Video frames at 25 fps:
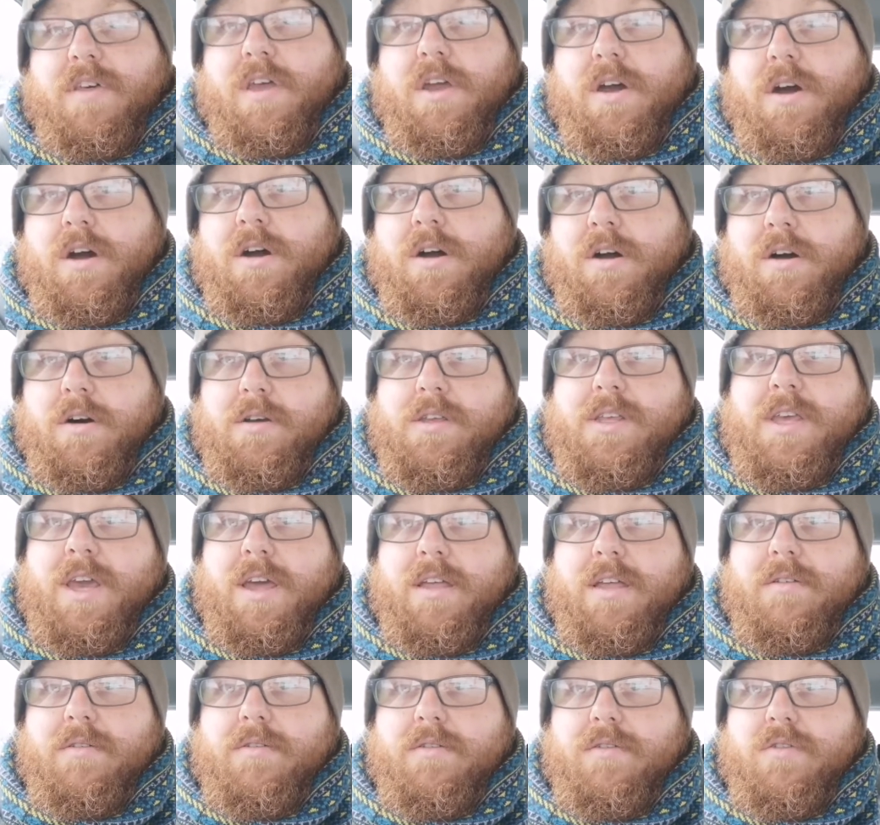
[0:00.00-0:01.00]
are, I'll get
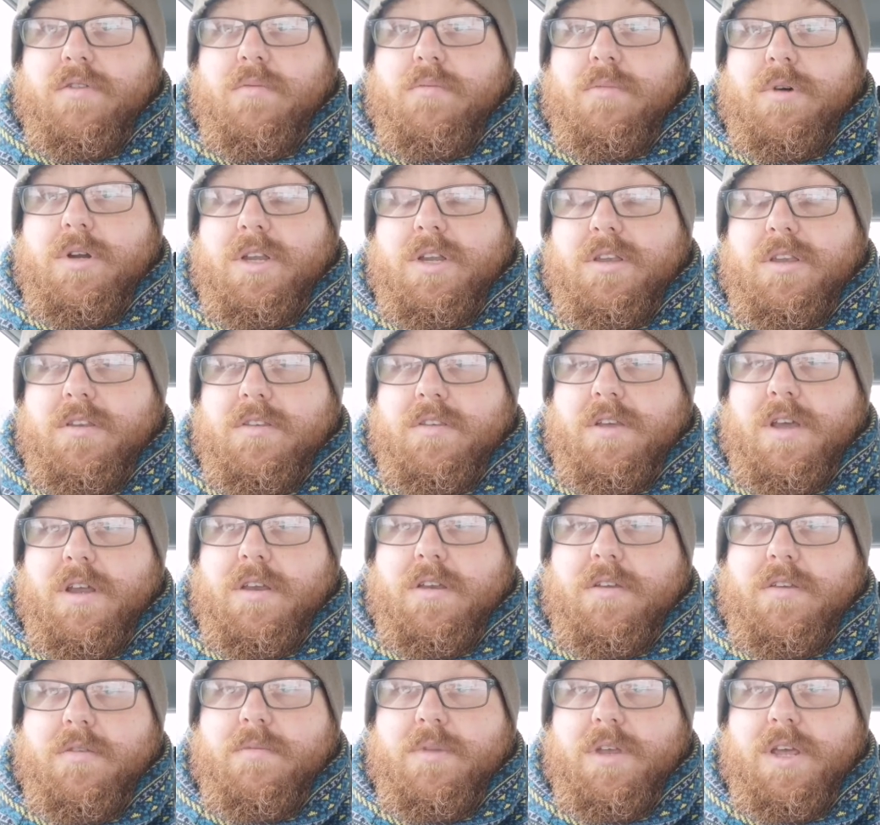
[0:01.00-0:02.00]
somebody to send you
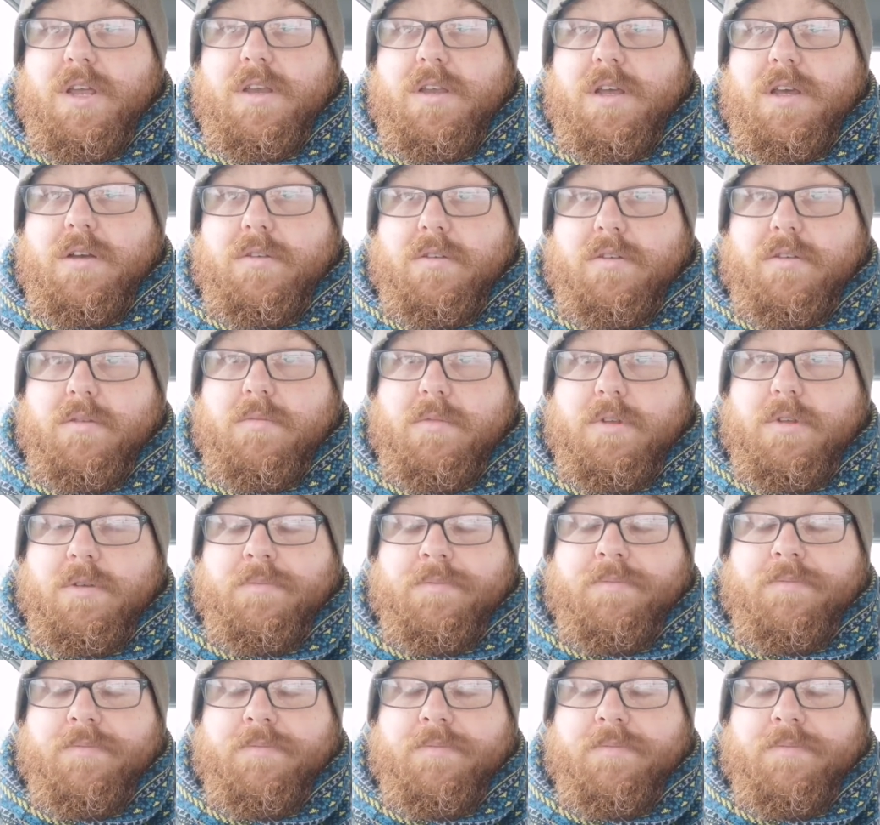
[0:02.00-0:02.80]
some details or something.